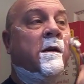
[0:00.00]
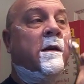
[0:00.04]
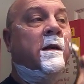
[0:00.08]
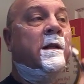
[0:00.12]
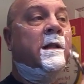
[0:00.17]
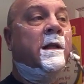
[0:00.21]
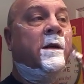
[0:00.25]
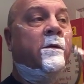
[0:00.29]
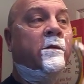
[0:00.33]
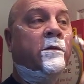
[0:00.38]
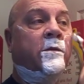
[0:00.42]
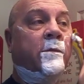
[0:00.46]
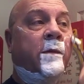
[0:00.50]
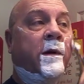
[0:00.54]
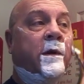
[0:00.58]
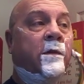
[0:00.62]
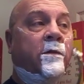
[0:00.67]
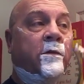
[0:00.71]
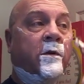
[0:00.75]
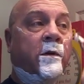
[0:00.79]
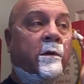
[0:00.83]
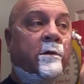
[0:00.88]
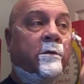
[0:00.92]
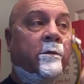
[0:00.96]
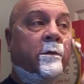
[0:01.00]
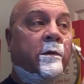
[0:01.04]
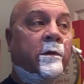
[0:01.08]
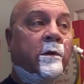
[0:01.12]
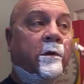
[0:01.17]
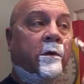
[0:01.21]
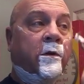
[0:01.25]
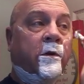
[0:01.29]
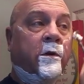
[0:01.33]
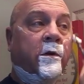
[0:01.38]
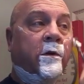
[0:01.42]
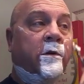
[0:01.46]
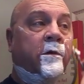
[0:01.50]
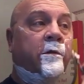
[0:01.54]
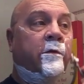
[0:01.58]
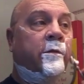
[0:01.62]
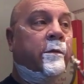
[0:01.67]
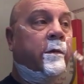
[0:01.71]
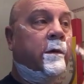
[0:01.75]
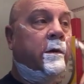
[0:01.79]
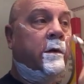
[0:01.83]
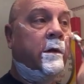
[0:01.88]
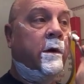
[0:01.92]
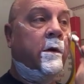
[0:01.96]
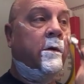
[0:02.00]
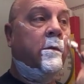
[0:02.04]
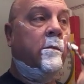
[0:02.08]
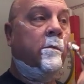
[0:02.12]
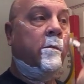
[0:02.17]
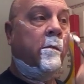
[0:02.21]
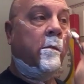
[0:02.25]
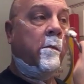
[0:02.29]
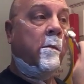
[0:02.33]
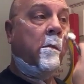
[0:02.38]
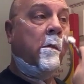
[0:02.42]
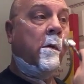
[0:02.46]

And that was my thoughts with the curve, but no.